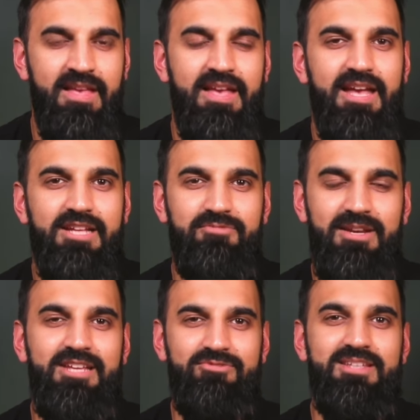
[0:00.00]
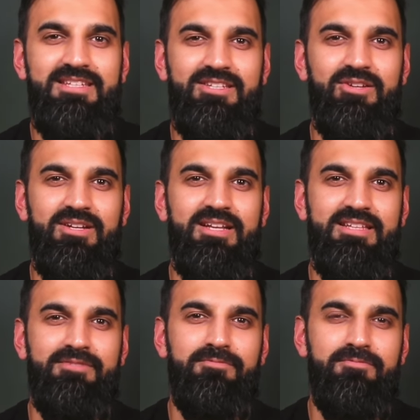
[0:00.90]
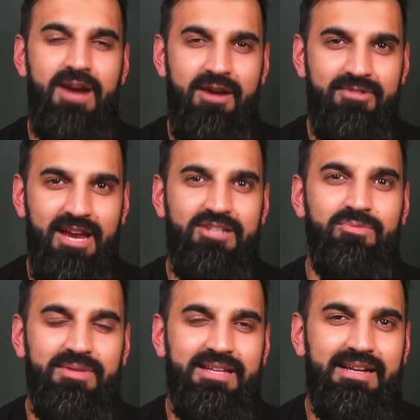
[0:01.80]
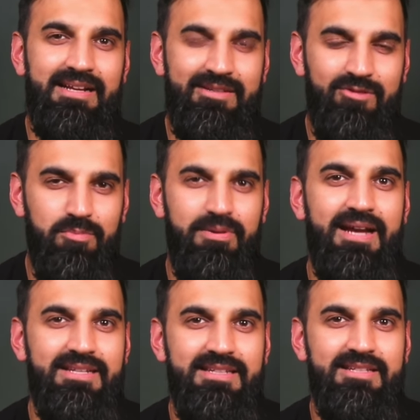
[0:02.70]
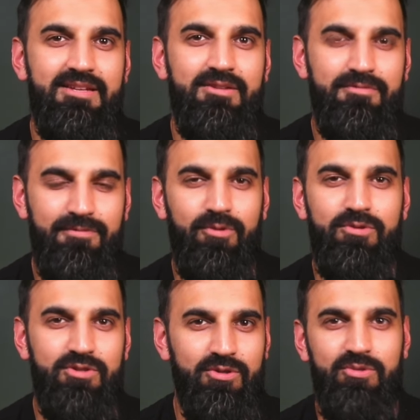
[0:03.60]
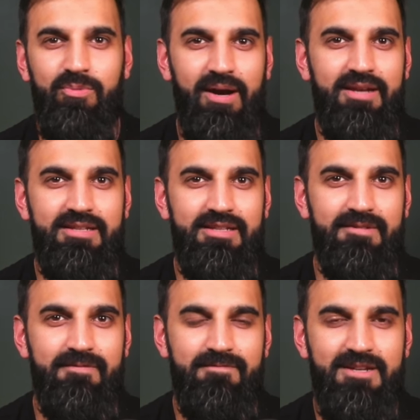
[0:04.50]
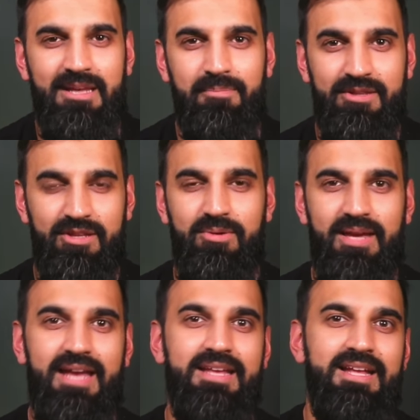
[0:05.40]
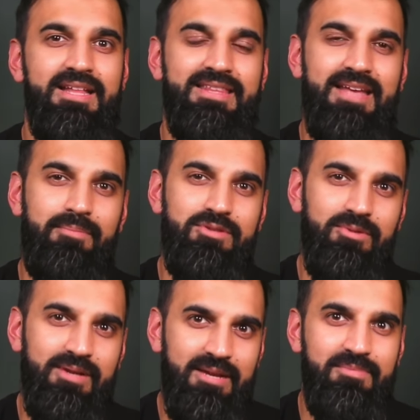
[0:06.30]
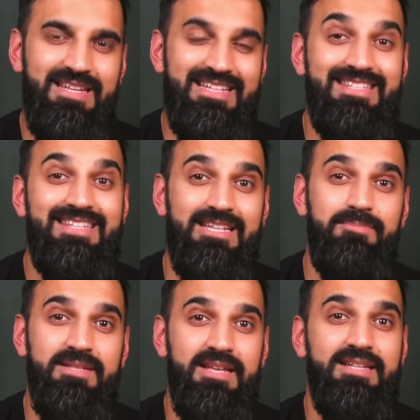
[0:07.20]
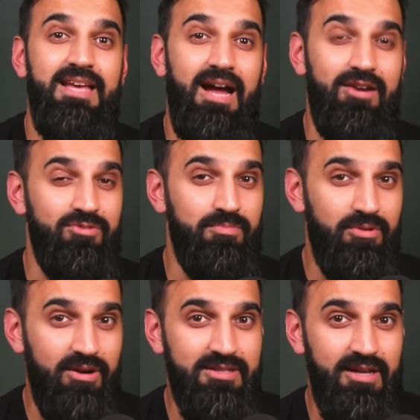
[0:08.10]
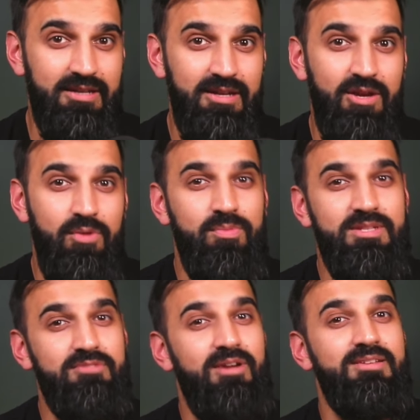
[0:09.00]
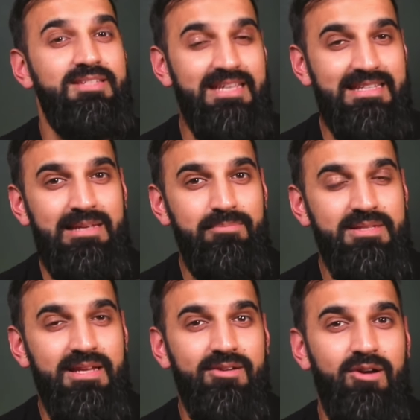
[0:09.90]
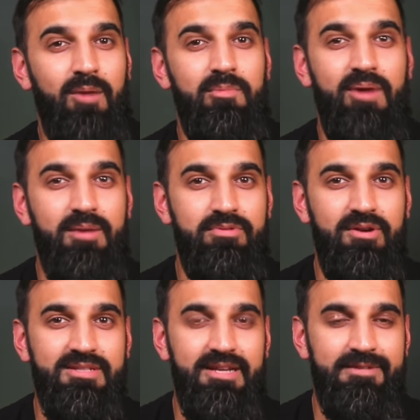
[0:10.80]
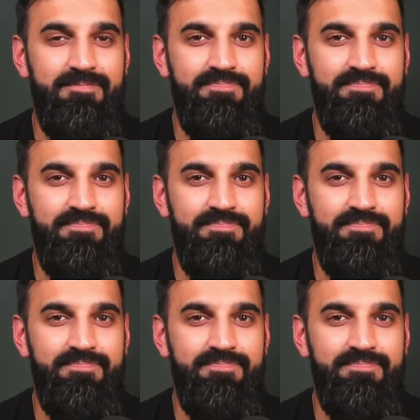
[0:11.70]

It's really interesting to look at the variation within clinical practice for tooth whitening. For example, in the UK, the absolute limit is 6% hydrogen peroxide, which is around 16% carbamide peroxide.